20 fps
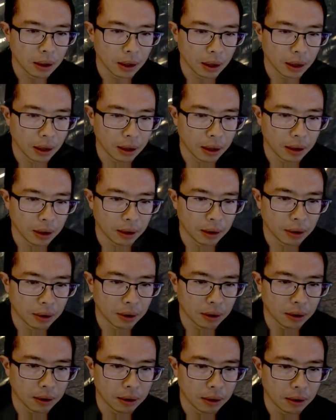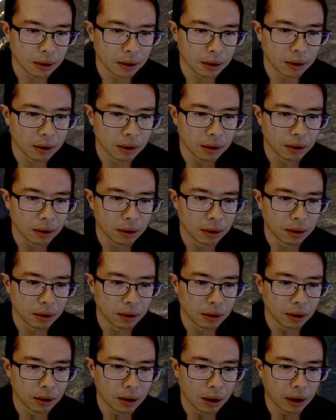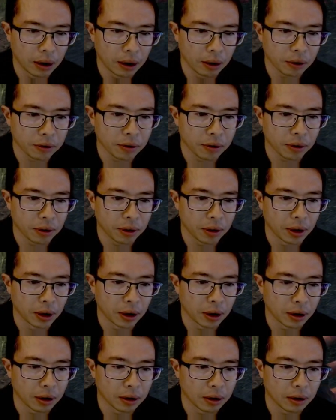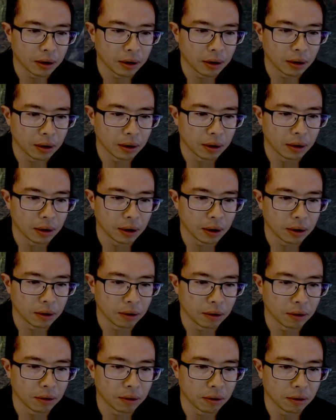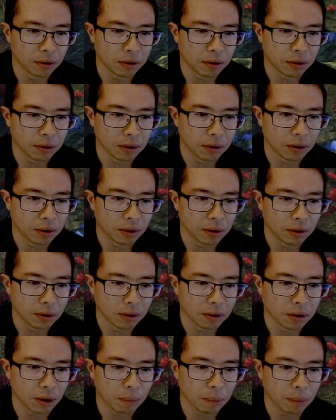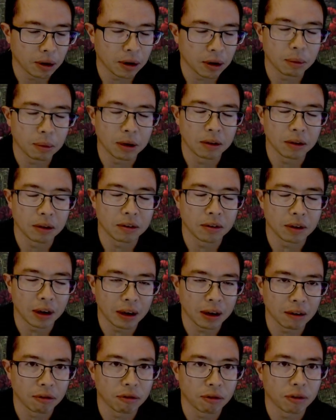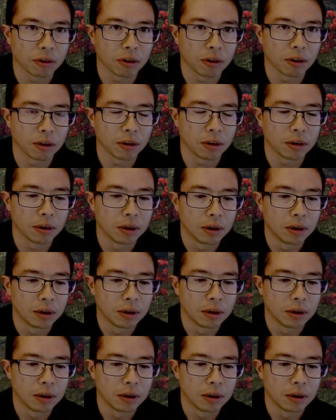And I also think that there's something to be said for